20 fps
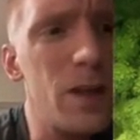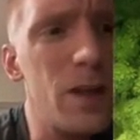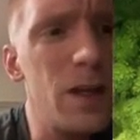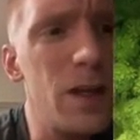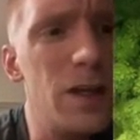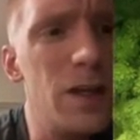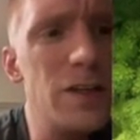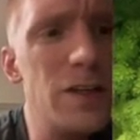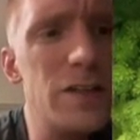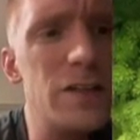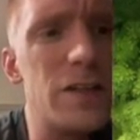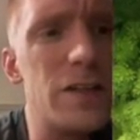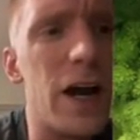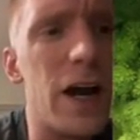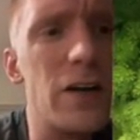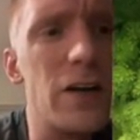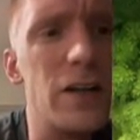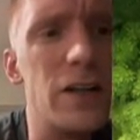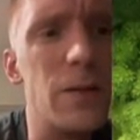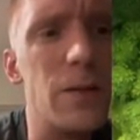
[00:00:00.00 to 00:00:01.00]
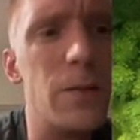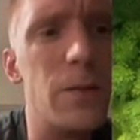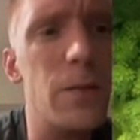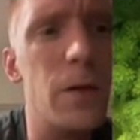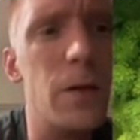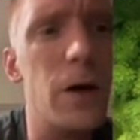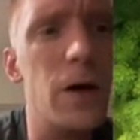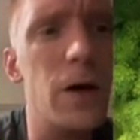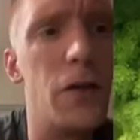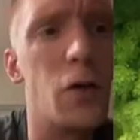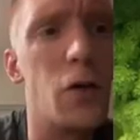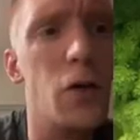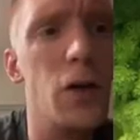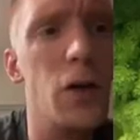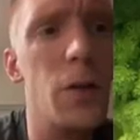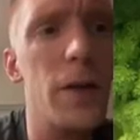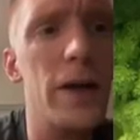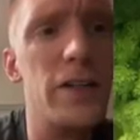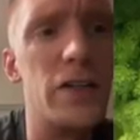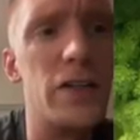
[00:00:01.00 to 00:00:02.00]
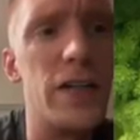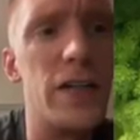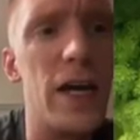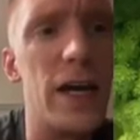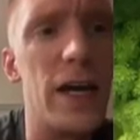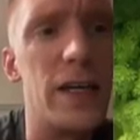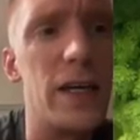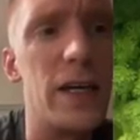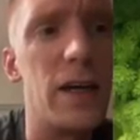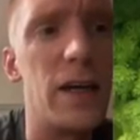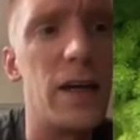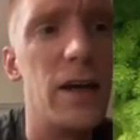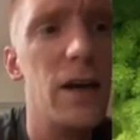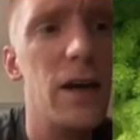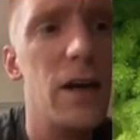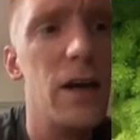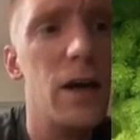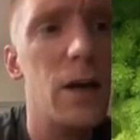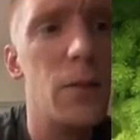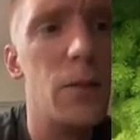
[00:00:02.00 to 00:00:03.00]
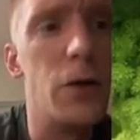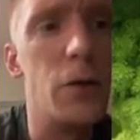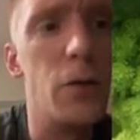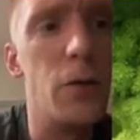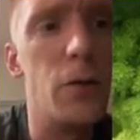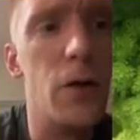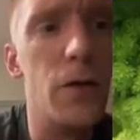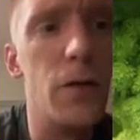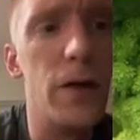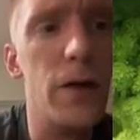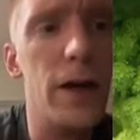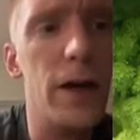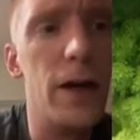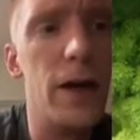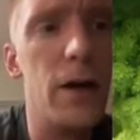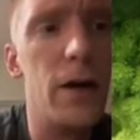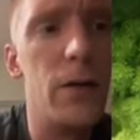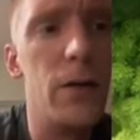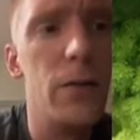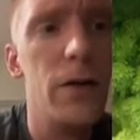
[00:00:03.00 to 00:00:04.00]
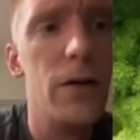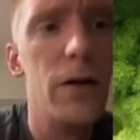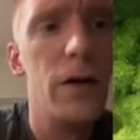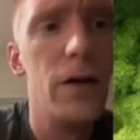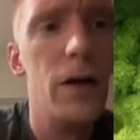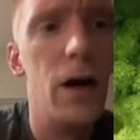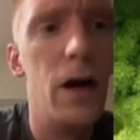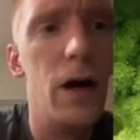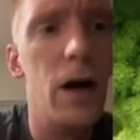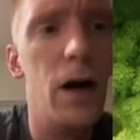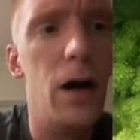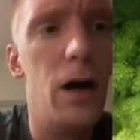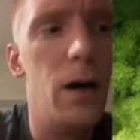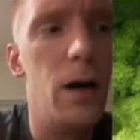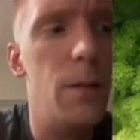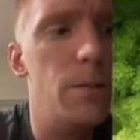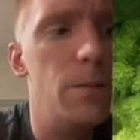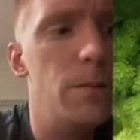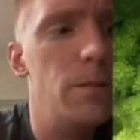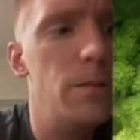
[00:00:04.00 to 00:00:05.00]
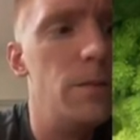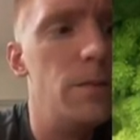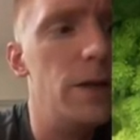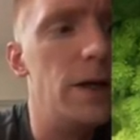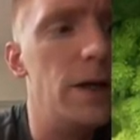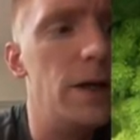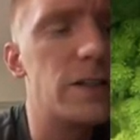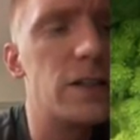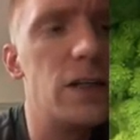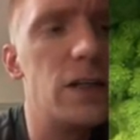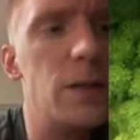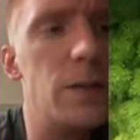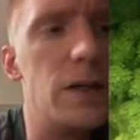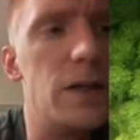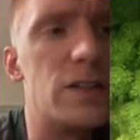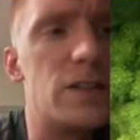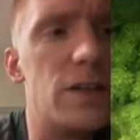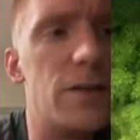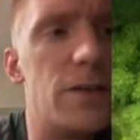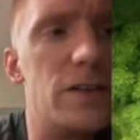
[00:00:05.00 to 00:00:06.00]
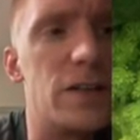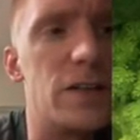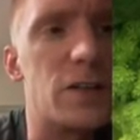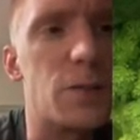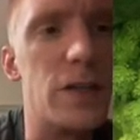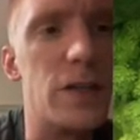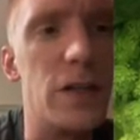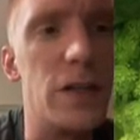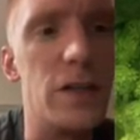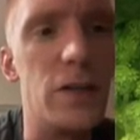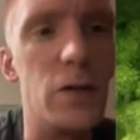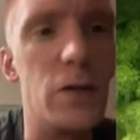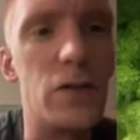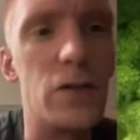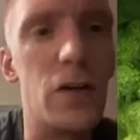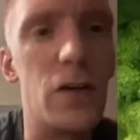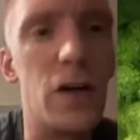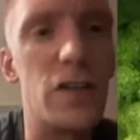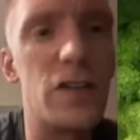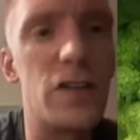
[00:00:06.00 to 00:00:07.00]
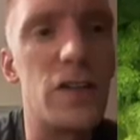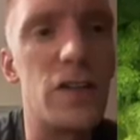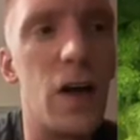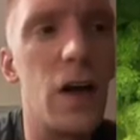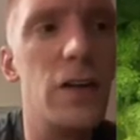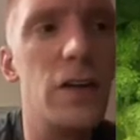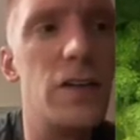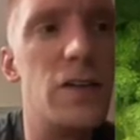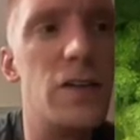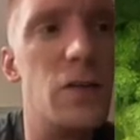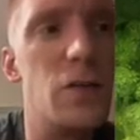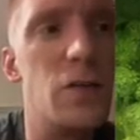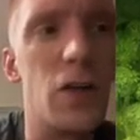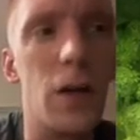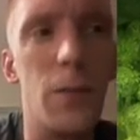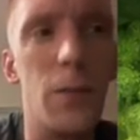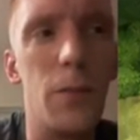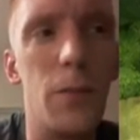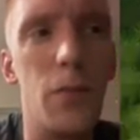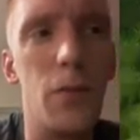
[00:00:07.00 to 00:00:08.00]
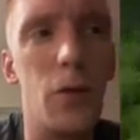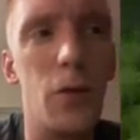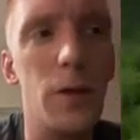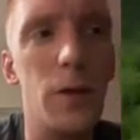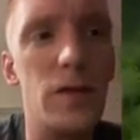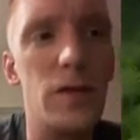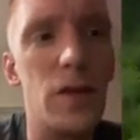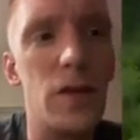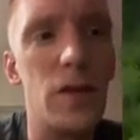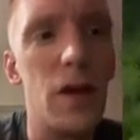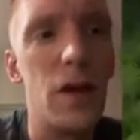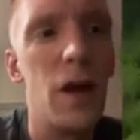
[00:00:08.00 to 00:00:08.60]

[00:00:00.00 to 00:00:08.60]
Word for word: in its entirety. The Golemites are tanking pretty well right now. It's going to be a 76% two-star, solid two-star performance.